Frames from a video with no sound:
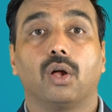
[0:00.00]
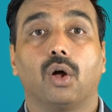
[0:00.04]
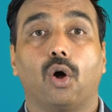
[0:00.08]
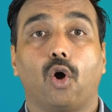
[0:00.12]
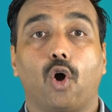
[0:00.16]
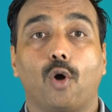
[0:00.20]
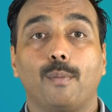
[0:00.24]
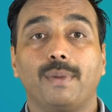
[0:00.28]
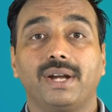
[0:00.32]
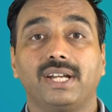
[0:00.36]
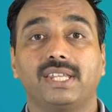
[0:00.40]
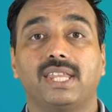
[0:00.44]

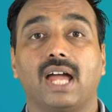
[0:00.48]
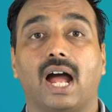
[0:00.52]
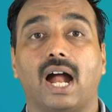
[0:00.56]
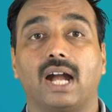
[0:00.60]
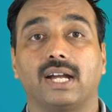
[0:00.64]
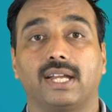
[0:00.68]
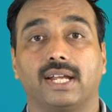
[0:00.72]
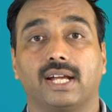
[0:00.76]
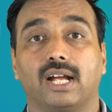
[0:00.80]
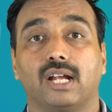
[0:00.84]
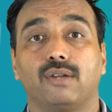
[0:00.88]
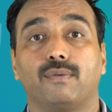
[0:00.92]
Omit the
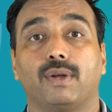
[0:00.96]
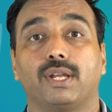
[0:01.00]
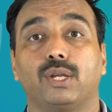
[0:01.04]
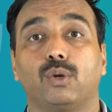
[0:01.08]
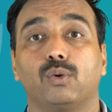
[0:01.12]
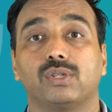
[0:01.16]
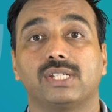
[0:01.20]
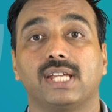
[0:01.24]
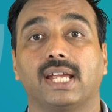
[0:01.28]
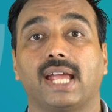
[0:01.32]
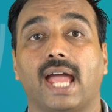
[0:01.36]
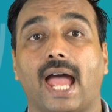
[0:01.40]
article when
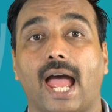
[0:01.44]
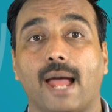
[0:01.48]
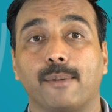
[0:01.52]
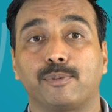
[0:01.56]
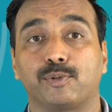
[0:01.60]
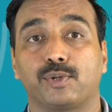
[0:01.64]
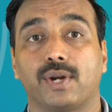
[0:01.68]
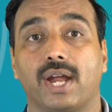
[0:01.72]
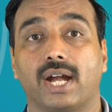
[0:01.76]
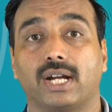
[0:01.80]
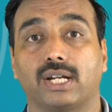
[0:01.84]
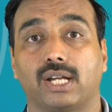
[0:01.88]
using
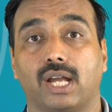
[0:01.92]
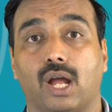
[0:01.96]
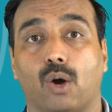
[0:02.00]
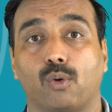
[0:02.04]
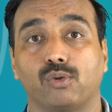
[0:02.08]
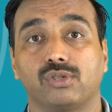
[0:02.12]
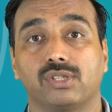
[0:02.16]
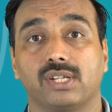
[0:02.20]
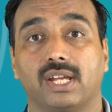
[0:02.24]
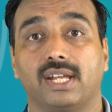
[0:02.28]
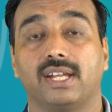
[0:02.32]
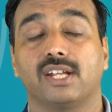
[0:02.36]
abstract
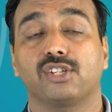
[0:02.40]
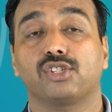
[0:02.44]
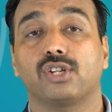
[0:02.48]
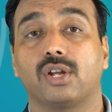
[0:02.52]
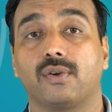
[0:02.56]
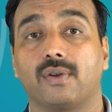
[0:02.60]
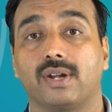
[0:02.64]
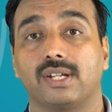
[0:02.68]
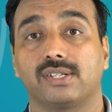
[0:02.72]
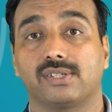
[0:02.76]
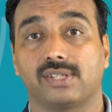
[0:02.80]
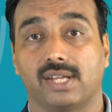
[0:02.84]
nouns in a
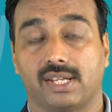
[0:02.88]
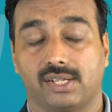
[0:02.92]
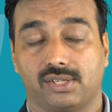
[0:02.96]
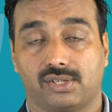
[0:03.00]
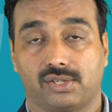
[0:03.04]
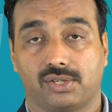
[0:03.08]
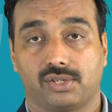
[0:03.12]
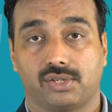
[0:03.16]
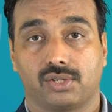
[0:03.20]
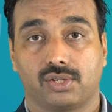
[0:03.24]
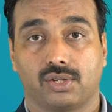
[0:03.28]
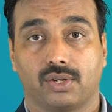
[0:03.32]
general
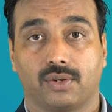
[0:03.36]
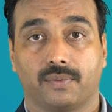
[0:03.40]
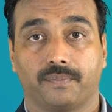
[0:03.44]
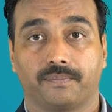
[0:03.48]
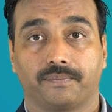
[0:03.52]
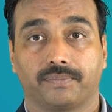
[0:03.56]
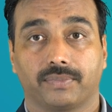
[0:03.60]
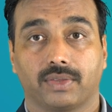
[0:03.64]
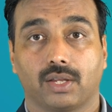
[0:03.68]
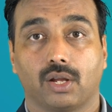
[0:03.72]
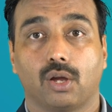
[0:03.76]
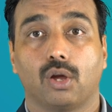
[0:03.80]
sense.
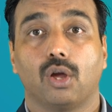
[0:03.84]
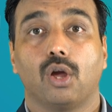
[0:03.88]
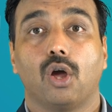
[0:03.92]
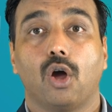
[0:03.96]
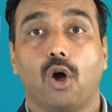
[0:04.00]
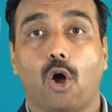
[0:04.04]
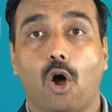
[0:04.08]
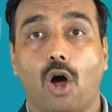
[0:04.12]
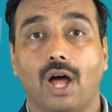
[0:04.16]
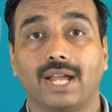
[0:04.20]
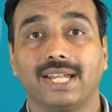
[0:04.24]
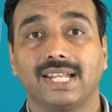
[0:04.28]

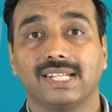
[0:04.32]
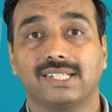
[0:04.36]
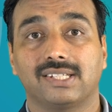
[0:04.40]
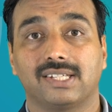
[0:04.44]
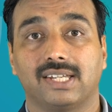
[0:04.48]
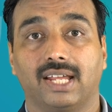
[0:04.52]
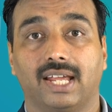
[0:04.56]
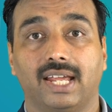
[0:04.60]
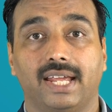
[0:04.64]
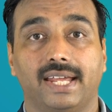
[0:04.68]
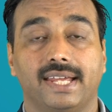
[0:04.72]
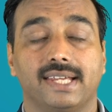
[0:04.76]

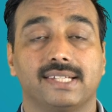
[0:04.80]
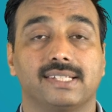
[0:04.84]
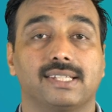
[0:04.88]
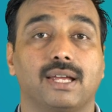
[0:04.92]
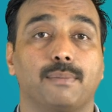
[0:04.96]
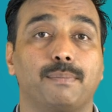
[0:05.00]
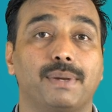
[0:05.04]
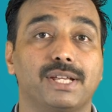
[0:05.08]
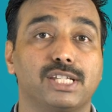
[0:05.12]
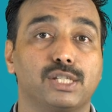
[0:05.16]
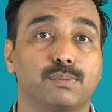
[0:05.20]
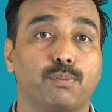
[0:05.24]
Honesty is the
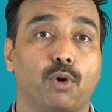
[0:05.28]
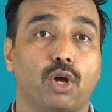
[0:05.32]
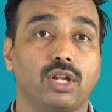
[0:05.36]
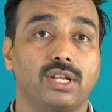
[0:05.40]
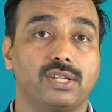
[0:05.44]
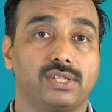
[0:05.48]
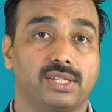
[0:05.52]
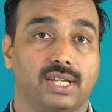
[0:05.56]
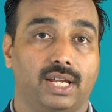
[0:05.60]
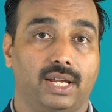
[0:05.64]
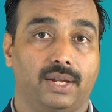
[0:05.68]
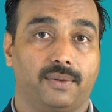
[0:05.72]
best
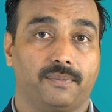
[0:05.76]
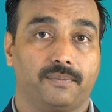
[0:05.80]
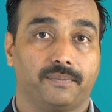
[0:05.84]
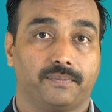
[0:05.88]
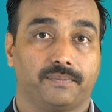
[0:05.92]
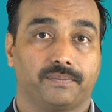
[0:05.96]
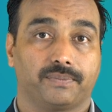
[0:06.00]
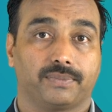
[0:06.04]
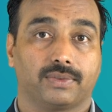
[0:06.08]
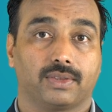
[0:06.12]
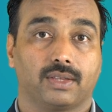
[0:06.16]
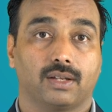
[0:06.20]
policy.
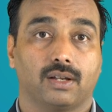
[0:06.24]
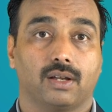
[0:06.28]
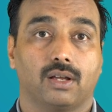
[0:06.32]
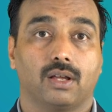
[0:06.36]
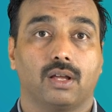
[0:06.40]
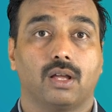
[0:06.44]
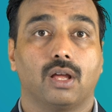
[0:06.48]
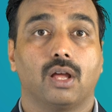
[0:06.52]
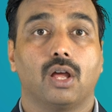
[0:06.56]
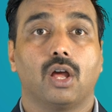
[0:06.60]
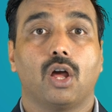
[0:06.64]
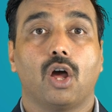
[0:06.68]

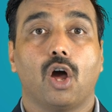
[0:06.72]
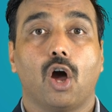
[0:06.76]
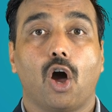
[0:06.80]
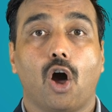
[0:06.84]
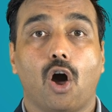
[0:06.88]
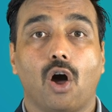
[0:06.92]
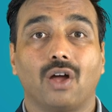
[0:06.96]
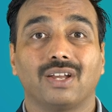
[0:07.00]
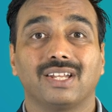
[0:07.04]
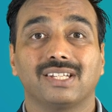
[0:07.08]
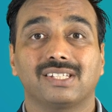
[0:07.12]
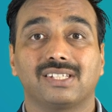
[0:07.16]

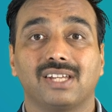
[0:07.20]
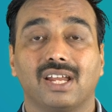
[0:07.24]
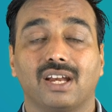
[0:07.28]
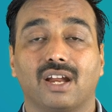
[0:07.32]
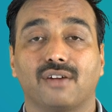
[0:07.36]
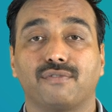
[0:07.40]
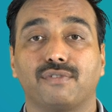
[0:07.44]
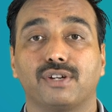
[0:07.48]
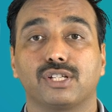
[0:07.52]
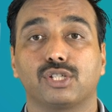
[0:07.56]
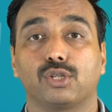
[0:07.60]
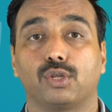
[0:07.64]
Honesty
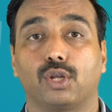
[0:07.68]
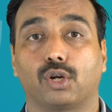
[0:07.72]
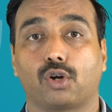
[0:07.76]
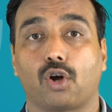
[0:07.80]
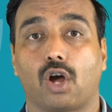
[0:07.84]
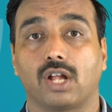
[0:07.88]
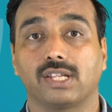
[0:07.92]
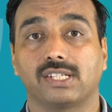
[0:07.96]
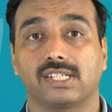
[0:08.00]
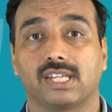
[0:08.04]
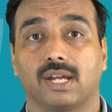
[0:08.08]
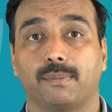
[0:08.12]
refers to the
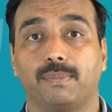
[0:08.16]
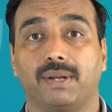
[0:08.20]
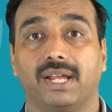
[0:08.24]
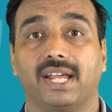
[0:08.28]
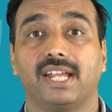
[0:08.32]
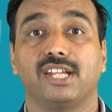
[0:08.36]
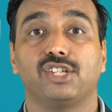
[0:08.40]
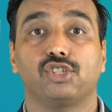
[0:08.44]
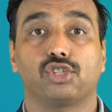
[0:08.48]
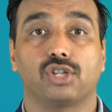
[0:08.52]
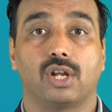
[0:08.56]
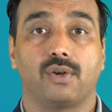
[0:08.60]
concept
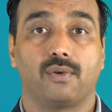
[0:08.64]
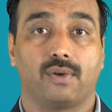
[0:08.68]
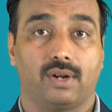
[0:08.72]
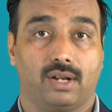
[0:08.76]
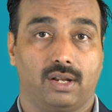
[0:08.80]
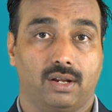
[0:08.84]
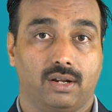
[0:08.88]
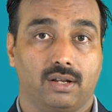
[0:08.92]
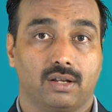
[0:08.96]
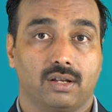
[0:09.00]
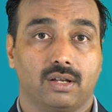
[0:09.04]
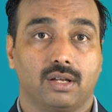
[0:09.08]
in general,
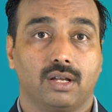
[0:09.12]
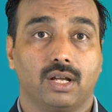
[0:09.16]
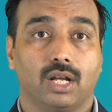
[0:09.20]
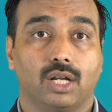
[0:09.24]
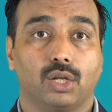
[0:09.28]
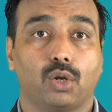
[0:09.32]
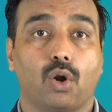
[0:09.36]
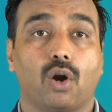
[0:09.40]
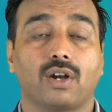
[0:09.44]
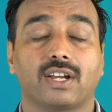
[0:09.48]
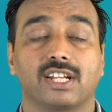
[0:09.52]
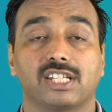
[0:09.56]

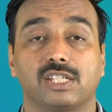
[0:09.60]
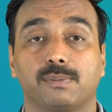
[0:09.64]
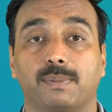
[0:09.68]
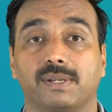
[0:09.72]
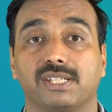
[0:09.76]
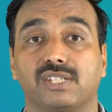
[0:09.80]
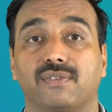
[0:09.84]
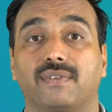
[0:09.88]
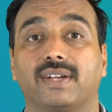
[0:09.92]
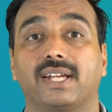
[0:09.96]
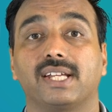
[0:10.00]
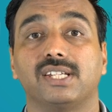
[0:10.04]
not a
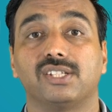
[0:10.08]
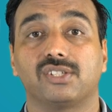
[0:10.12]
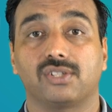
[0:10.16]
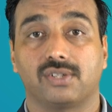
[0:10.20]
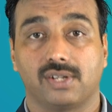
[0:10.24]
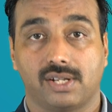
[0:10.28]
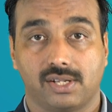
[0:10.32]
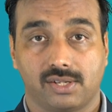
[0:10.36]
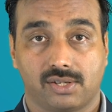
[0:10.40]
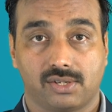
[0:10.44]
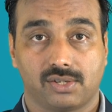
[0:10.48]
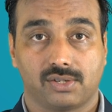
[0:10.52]
specific
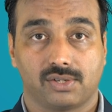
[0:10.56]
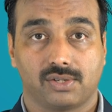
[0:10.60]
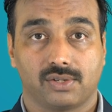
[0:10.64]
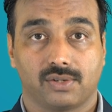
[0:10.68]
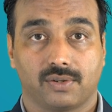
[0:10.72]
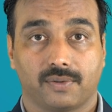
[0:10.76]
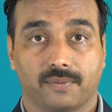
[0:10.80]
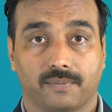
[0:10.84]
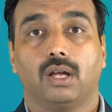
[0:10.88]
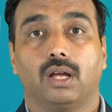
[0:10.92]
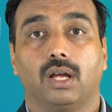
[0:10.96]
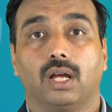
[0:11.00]
instance.
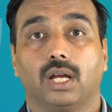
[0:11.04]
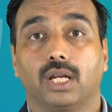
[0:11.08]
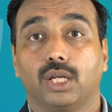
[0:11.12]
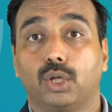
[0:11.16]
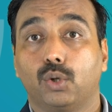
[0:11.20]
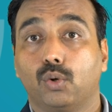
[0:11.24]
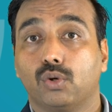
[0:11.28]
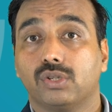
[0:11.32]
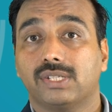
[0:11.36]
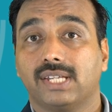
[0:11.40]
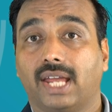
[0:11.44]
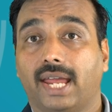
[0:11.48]

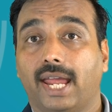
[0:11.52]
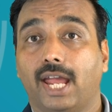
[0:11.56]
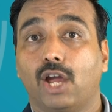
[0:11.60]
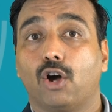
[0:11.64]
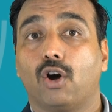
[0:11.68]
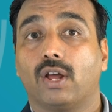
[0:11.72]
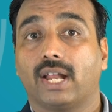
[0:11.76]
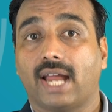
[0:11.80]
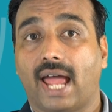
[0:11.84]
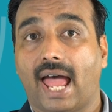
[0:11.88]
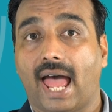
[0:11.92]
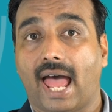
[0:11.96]
Use a
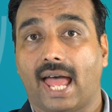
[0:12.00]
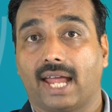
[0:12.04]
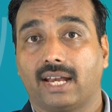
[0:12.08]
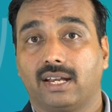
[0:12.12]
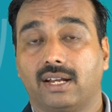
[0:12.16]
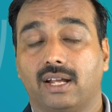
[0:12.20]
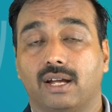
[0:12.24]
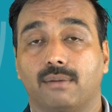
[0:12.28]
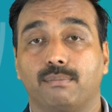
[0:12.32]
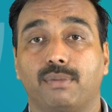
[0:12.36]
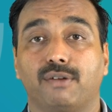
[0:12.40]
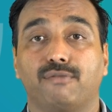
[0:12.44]
or
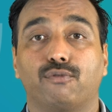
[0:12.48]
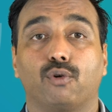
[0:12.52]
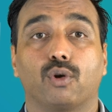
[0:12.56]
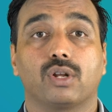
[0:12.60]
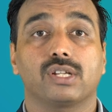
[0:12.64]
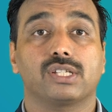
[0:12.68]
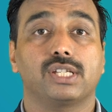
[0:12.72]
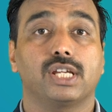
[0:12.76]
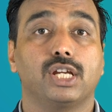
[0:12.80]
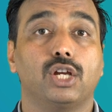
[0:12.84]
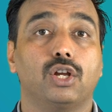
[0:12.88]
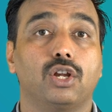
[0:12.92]
an before a
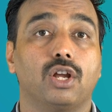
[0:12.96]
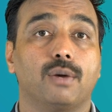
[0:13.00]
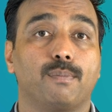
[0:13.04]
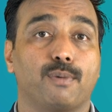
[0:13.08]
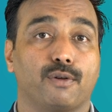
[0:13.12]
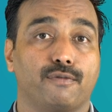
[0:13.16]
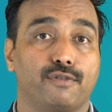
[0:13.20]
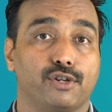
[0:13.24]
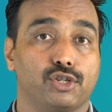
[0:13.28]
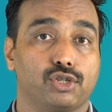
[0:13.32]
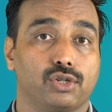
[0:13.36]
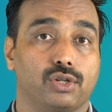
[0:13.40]
singular
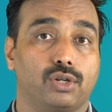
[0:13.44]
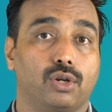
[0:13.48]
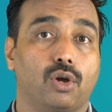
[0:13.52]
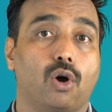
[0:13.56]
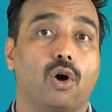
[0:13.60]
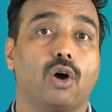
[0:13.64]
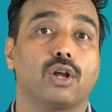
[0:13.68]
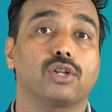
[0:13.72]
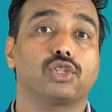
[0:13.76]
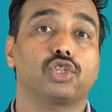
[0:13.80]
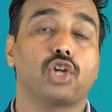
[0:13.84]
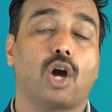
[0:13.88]
profession
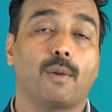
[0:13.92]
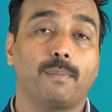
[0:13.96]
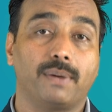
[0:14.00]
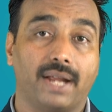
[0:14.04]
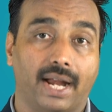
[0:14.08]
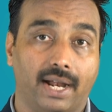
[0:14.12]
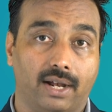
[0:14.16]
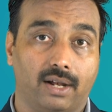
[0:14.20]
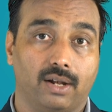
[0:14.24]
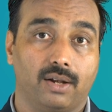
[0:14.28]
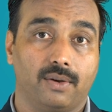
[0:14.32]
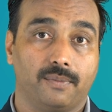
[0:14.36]
or job
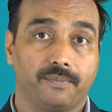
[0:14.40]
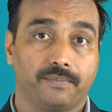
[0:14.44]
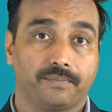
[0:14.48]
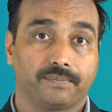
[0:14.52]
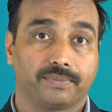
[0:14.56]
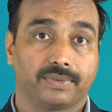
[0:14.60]
title.